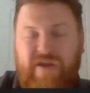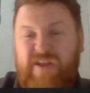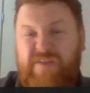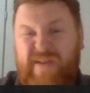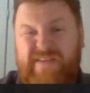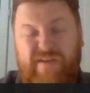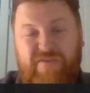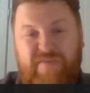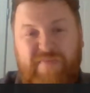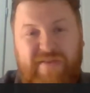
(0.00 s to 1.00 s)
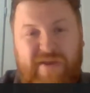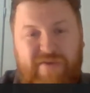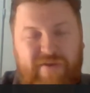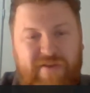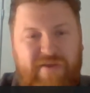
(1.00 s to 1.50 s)
it depends how long you've been
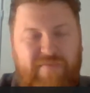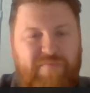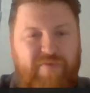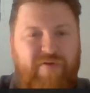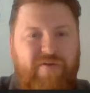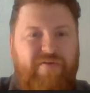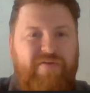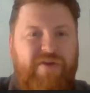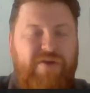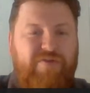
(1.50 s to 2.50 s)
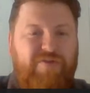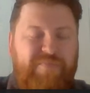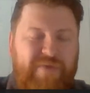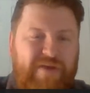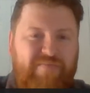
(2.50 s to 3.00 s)
there really, but you
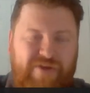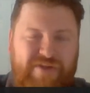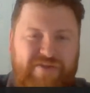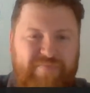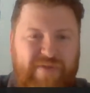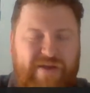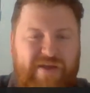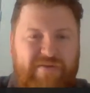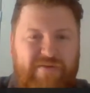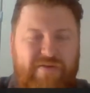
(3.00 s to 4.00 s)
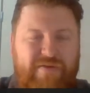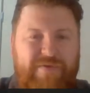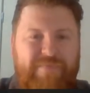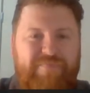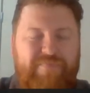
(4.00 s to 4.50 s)
could be in breach of planning,
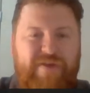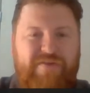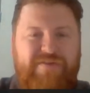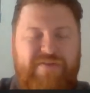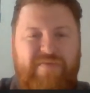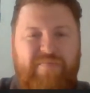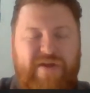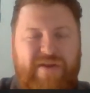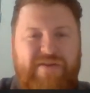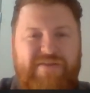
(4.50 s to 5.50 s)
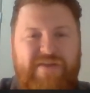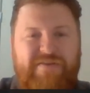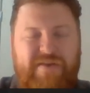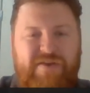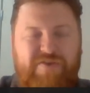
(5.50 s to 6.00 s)
because if the planning says
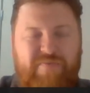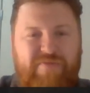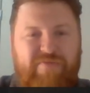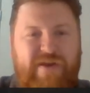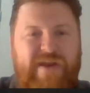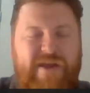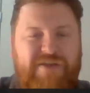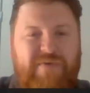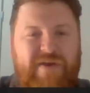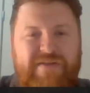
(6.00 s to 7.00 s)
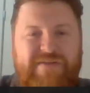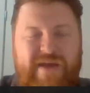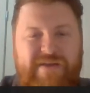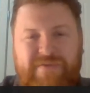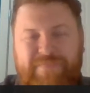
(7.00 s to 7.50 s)
that you should be running X, Y, and Z,